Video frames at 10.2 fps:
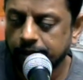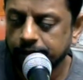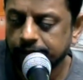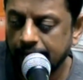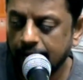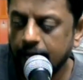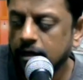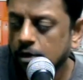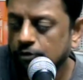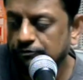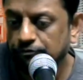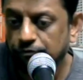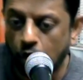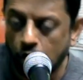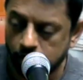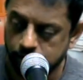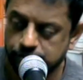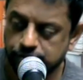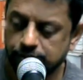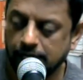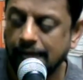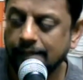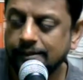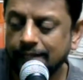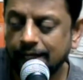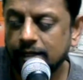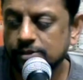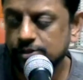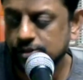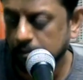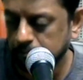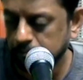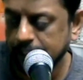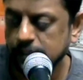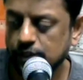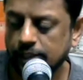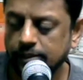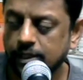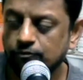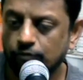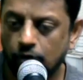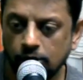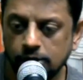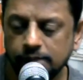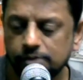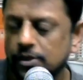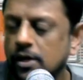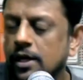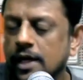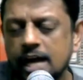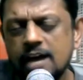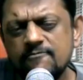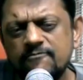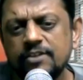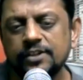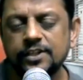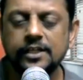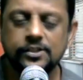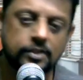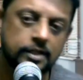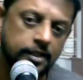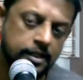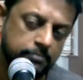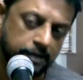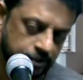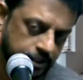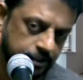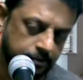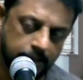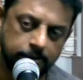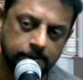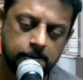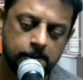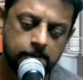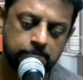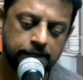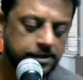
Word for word: their faults and their stumblings and their fallings, everything is clearly mentioned in the Bible. It